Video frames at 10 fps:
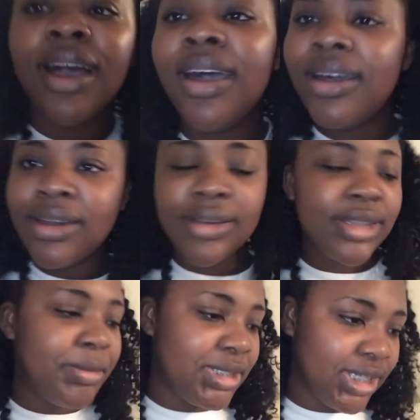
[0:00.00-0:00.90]
Oh,
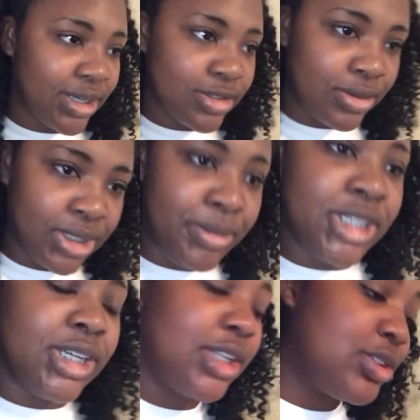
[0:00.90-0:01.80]
let me tell y'all the story.
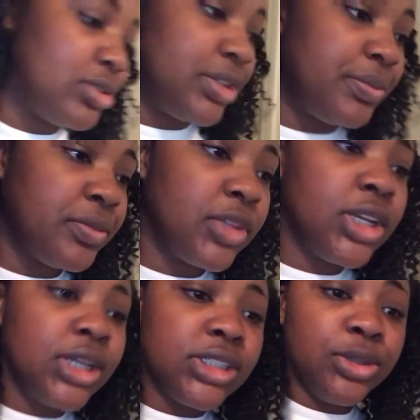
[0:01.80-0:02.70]

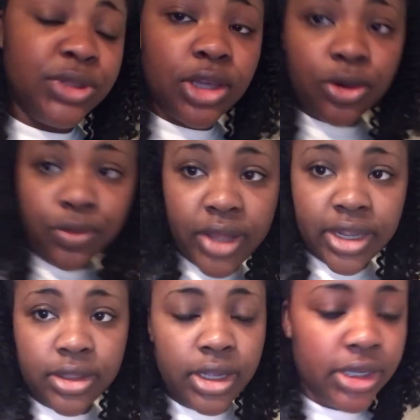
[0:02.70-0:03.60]
So with the whole
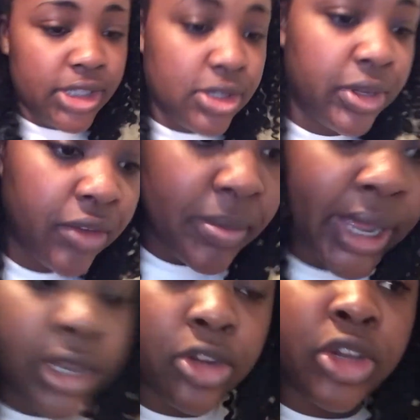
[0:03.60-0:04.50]
fire thing, they told
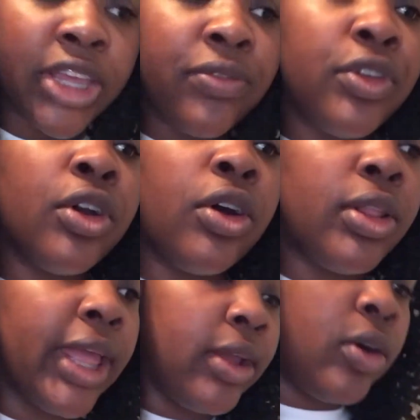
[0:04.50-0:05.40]
everybody to go, if you're
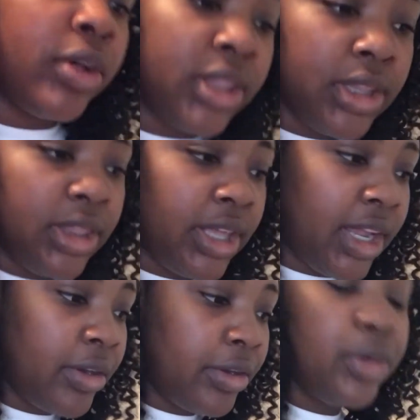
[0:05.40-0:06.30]
like on the
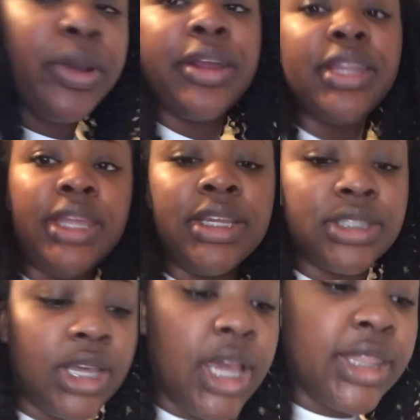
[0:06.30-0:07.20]
area where it is,